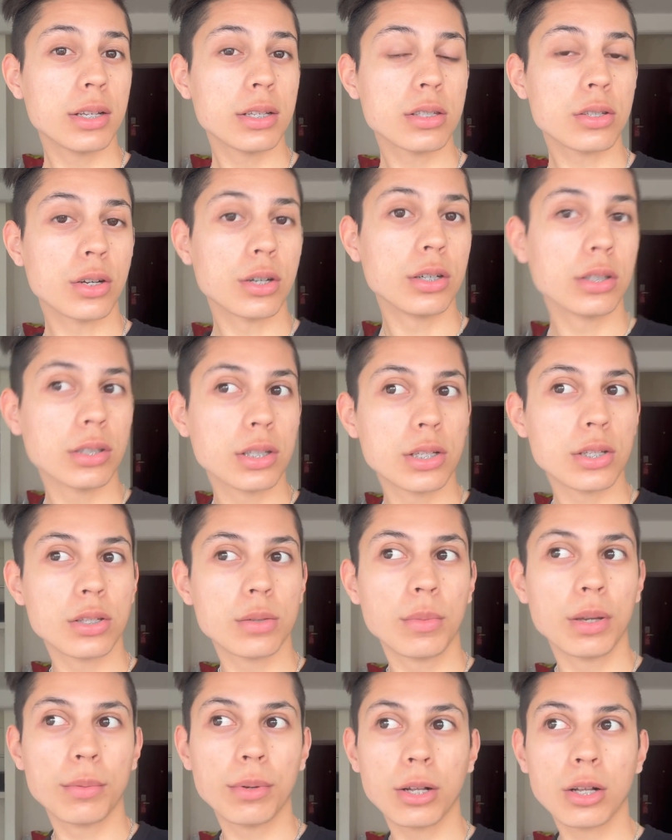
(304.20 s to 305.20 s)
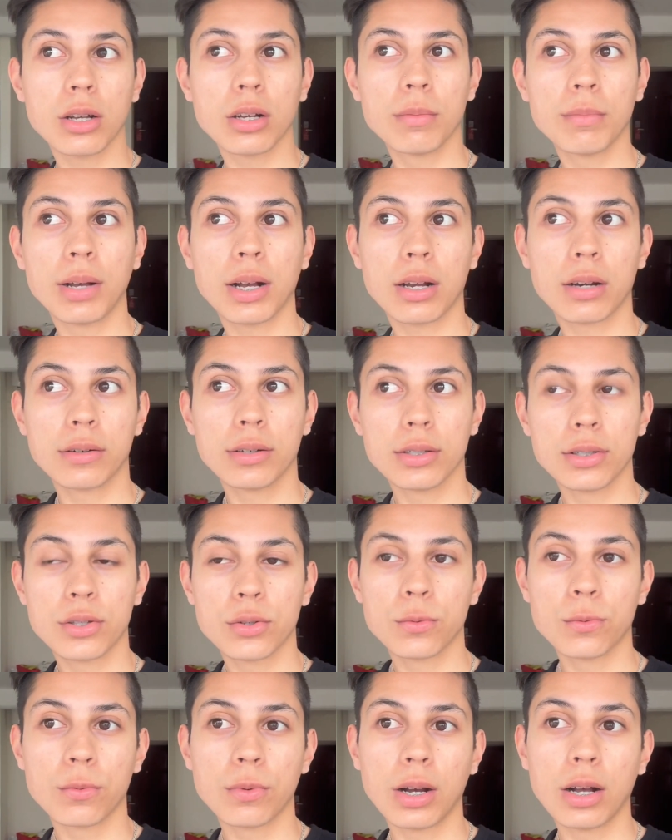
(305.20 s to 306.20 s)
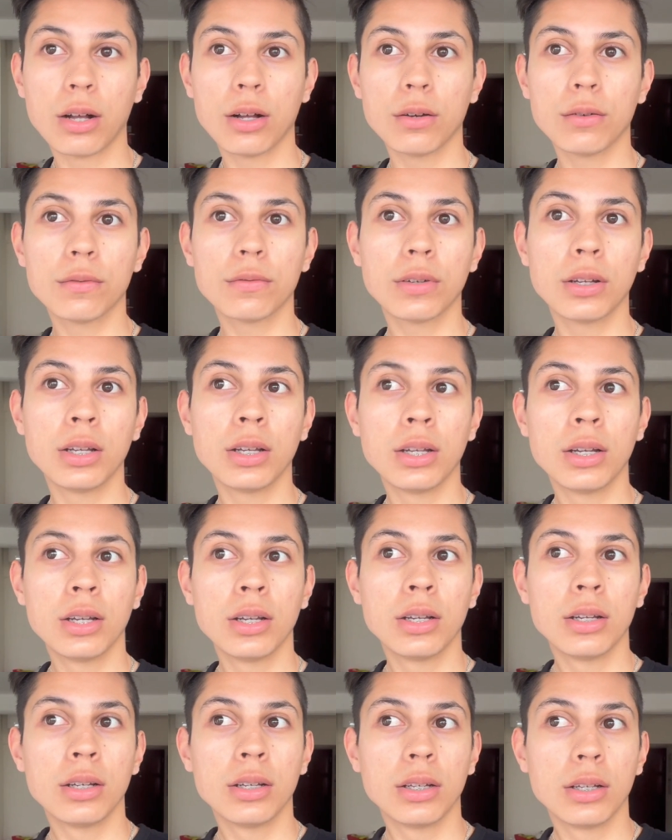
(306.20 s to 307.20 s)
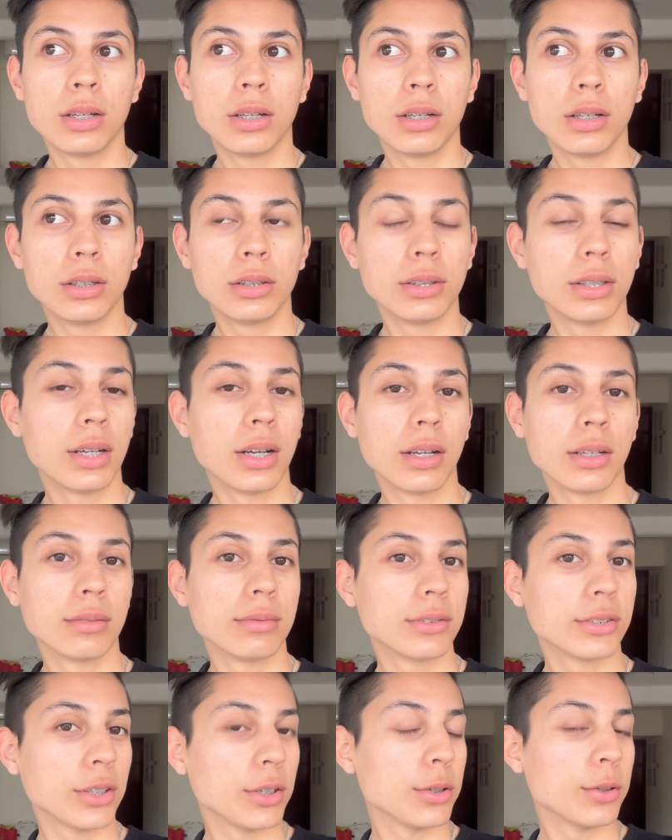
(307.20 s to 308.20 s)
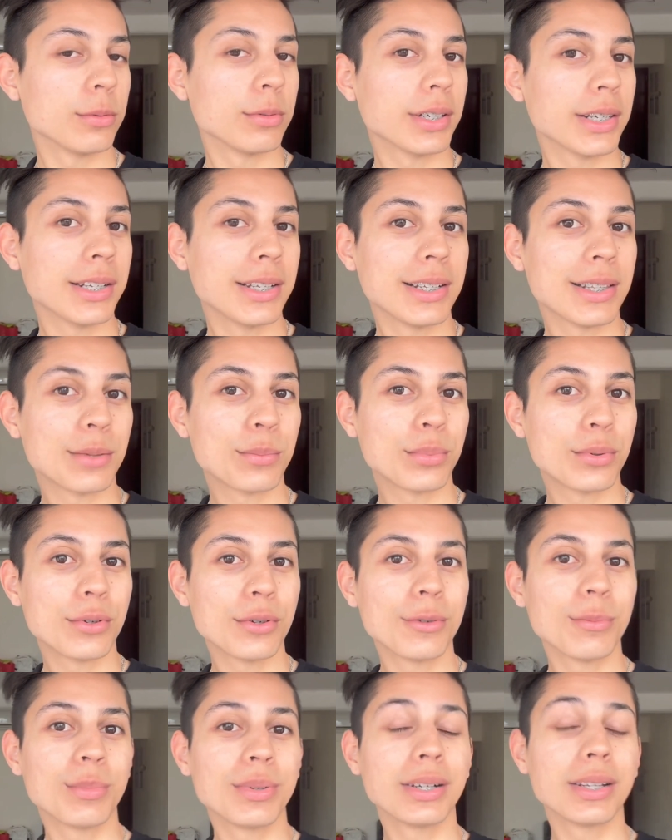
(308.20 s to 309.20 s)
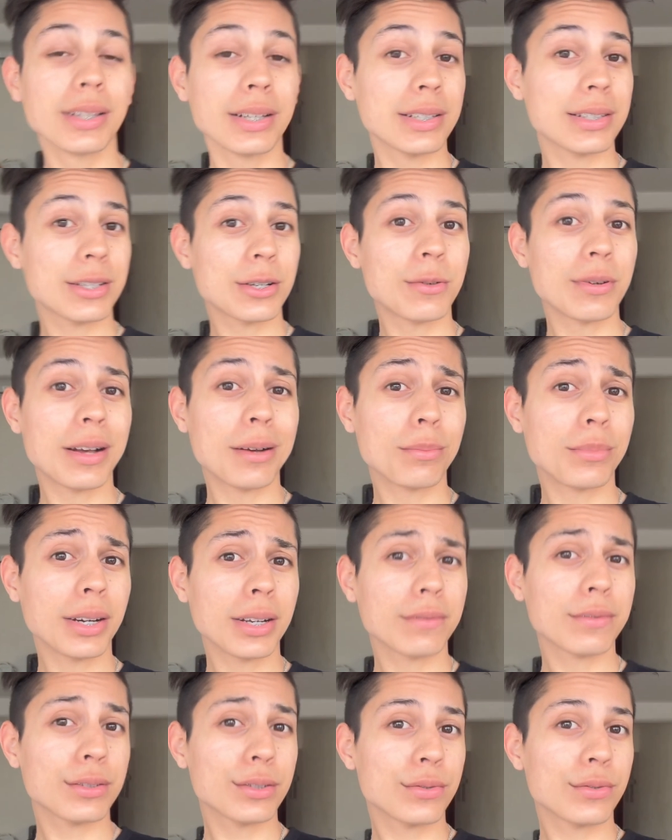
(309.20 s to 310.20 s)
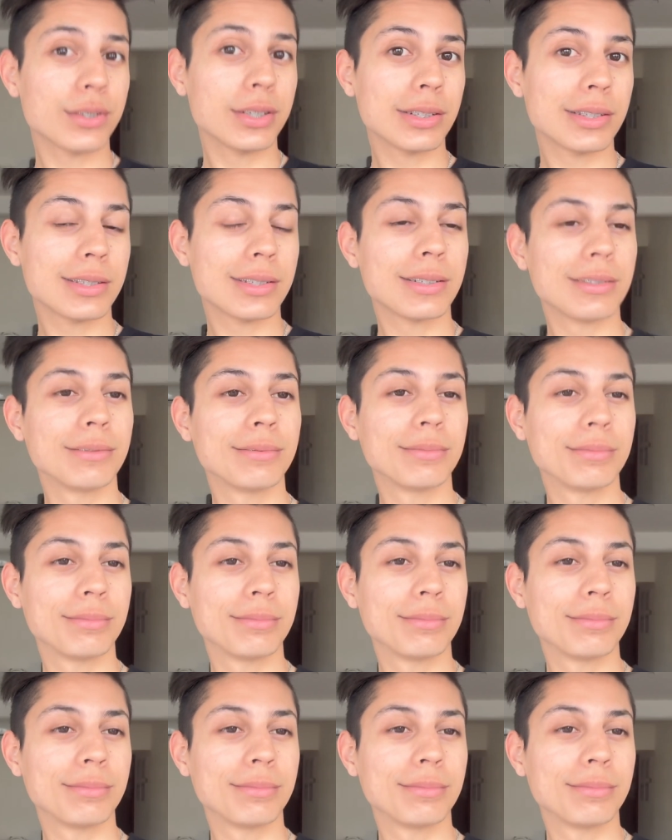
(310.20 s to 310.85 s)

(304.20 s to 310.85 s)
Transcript: is early, so maybe I'll come back around 12. Yeah, so we're gonna hit the pool, but let's go have breakfast first.